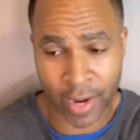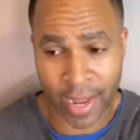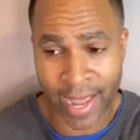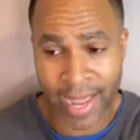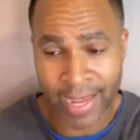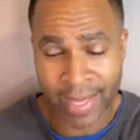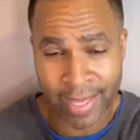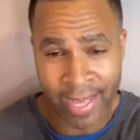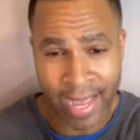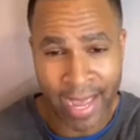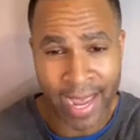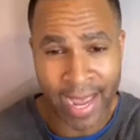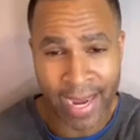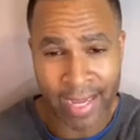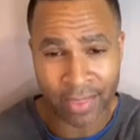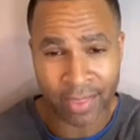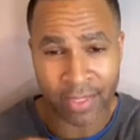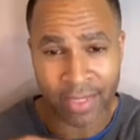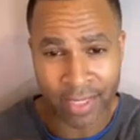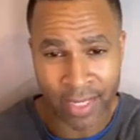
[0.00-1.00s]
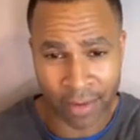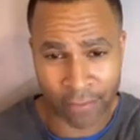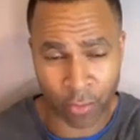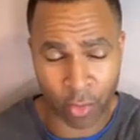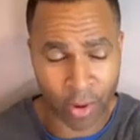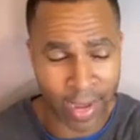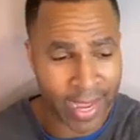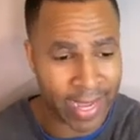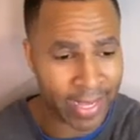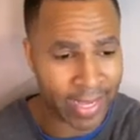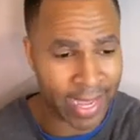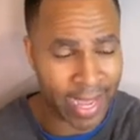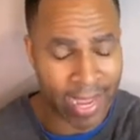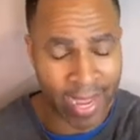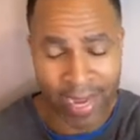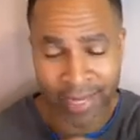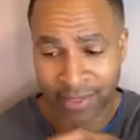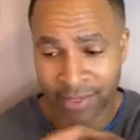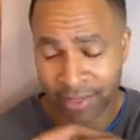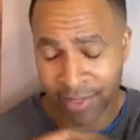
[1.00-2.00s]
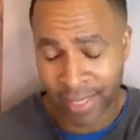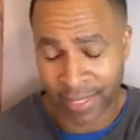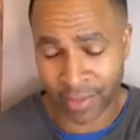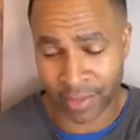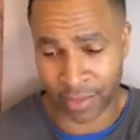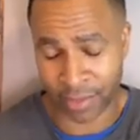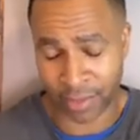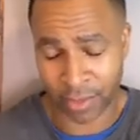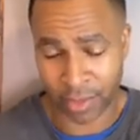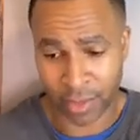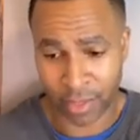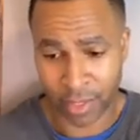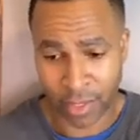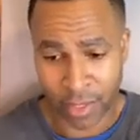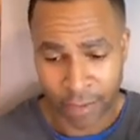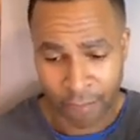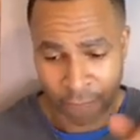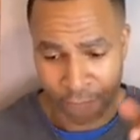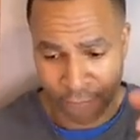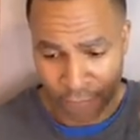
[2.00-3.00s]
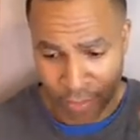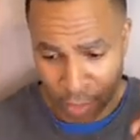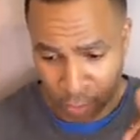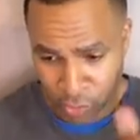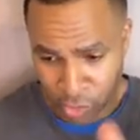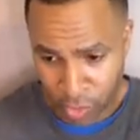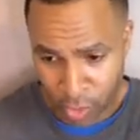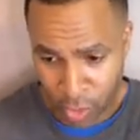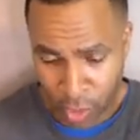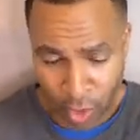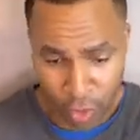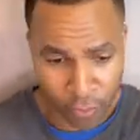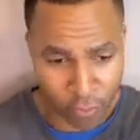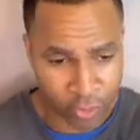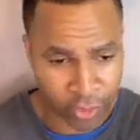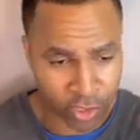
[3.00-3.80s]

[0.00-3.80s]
aka the devil, aka Satan, fell to the earth.